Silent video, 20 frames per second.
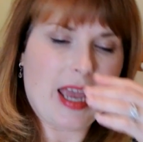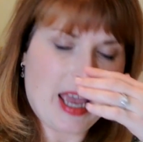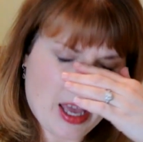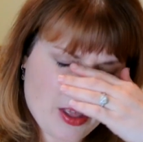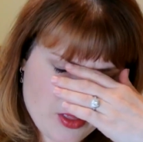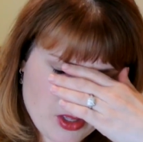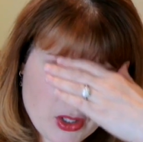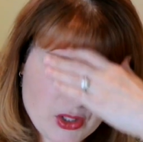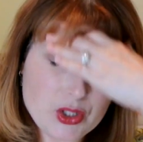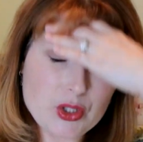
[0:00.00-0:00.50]

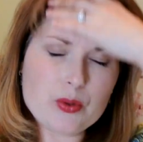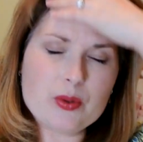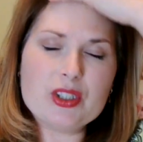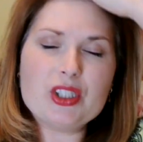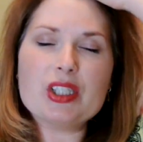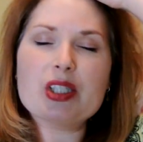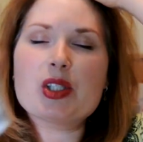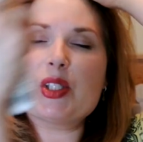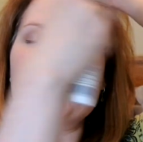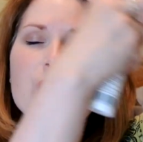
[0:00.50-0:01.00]
And then you
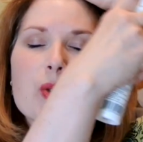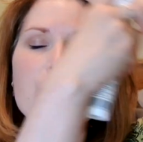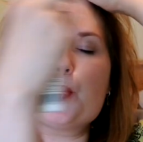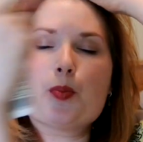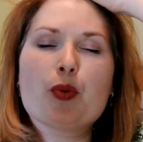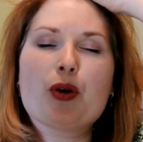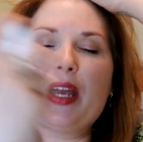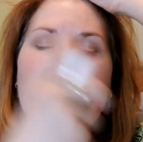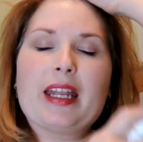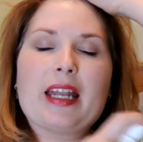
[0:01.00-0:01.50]
would just
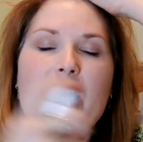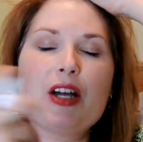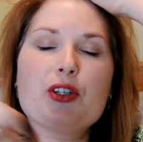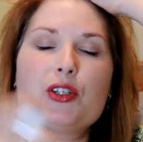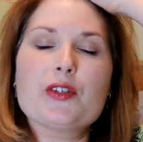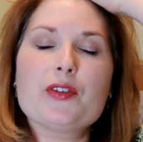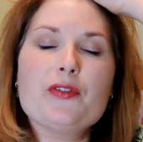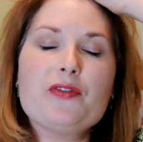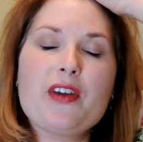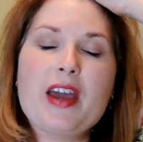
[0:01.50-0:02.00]
spray it on
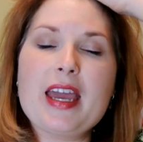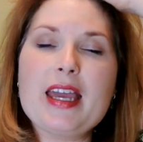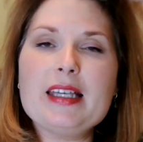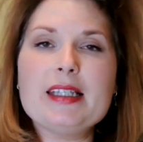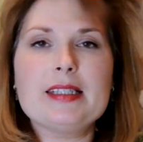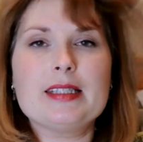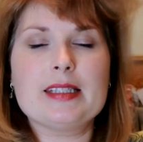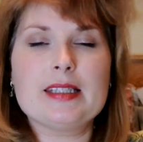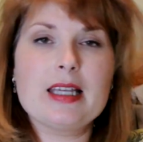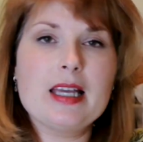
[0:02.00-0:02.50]
your
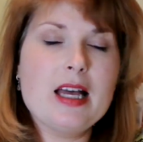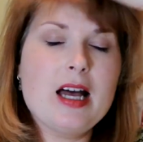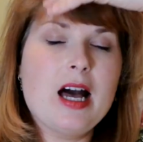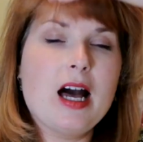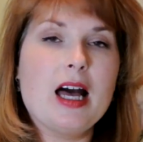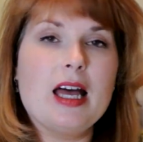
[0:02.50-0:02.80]
face.